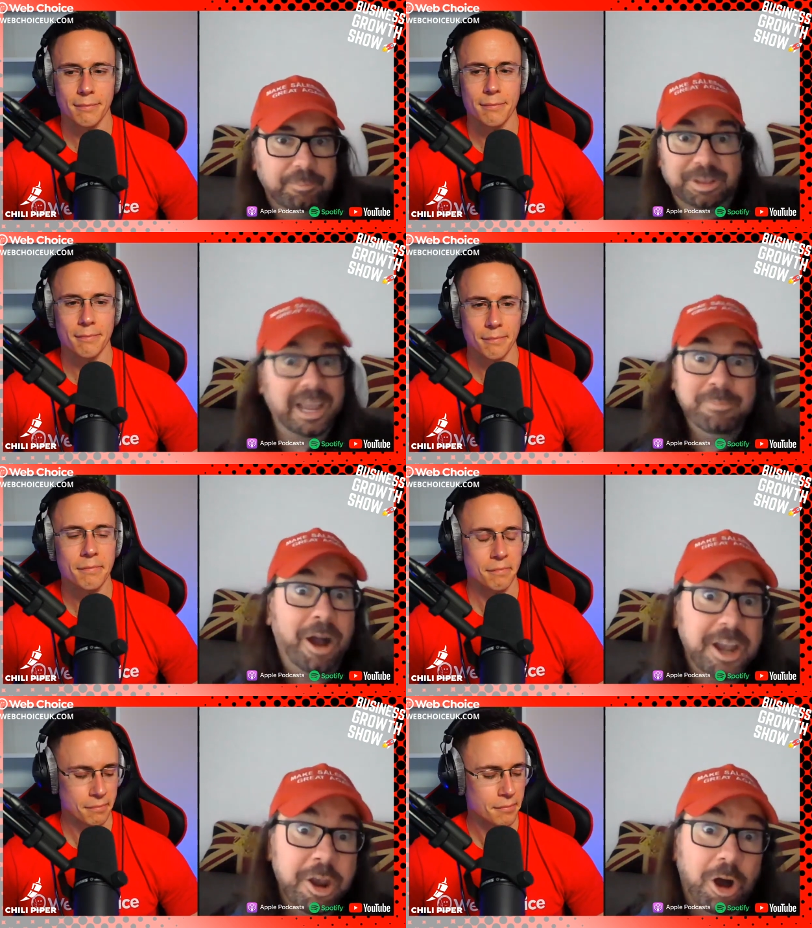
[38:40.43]
Speaker 1: But they
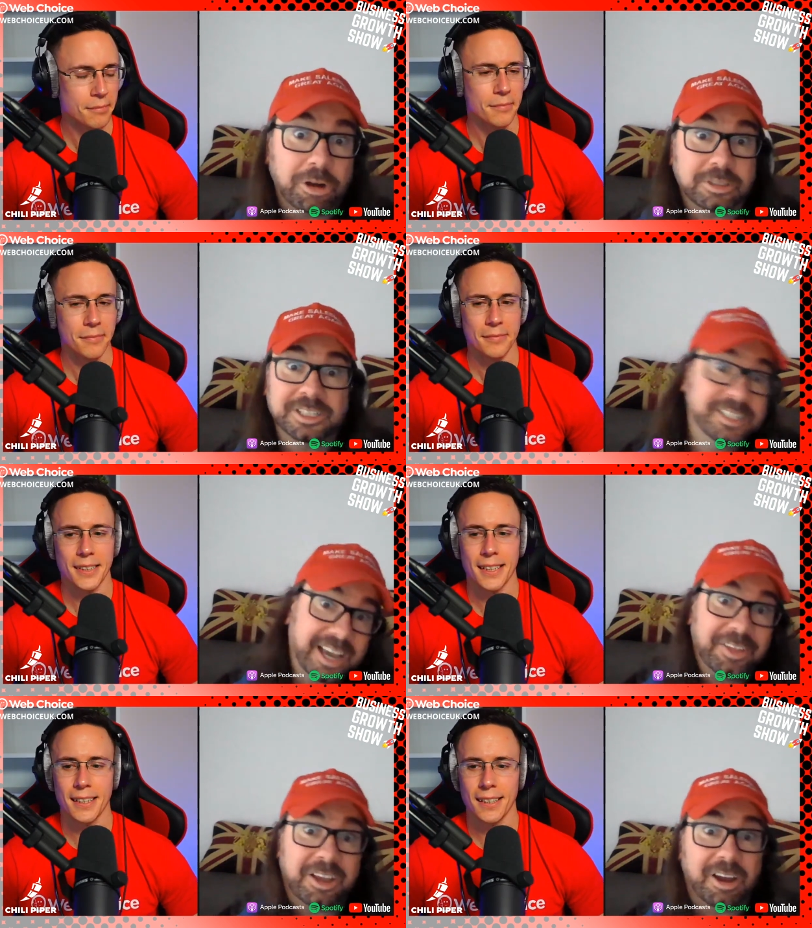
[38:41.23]
might not because the
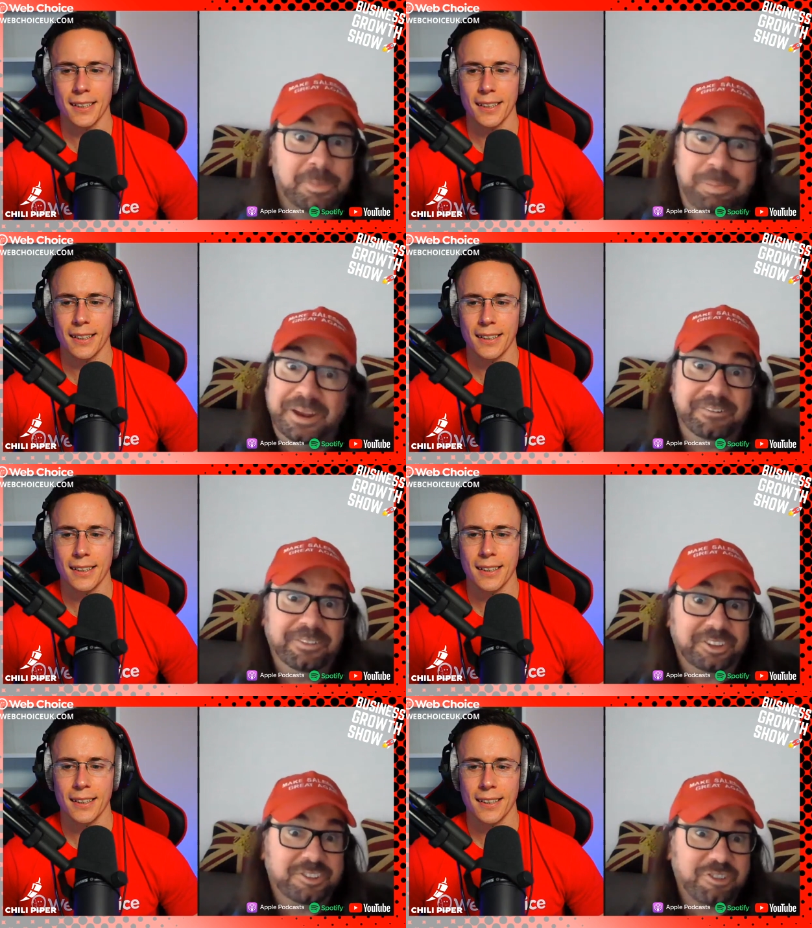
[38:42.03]
other guy's better
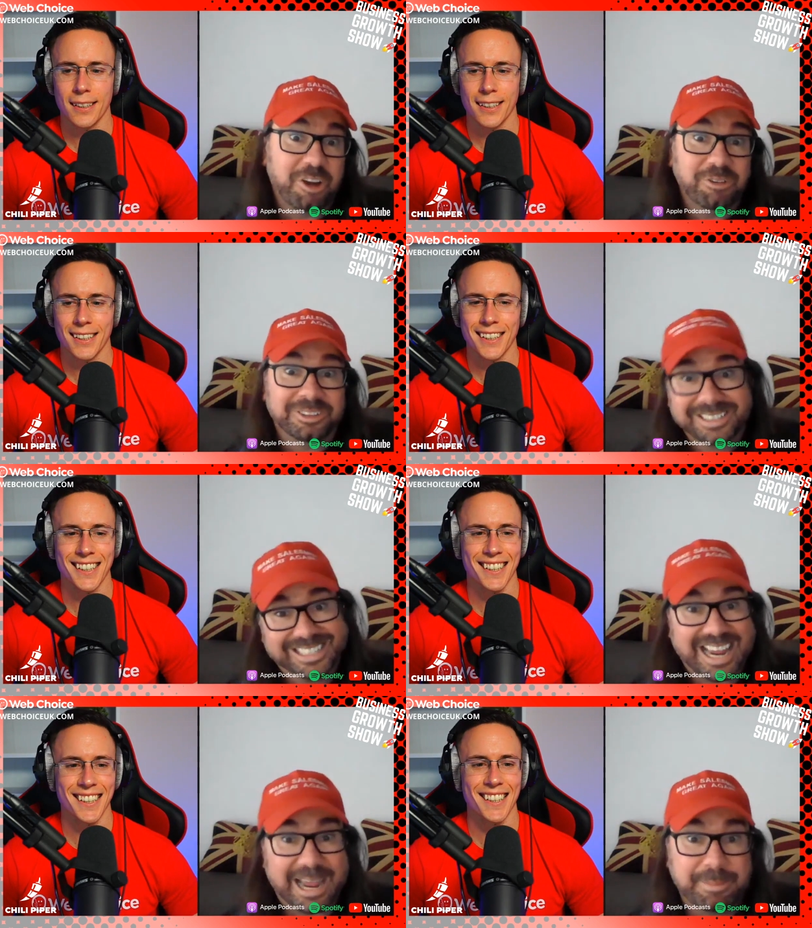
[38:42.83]
at the strokes.
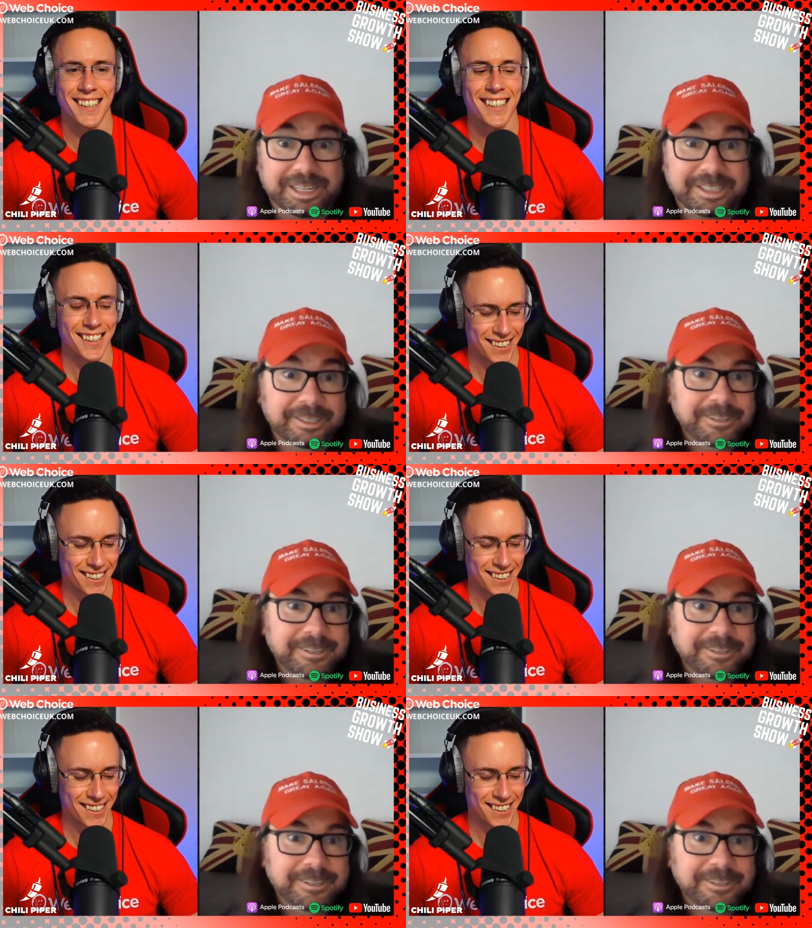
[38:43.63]
Damn it.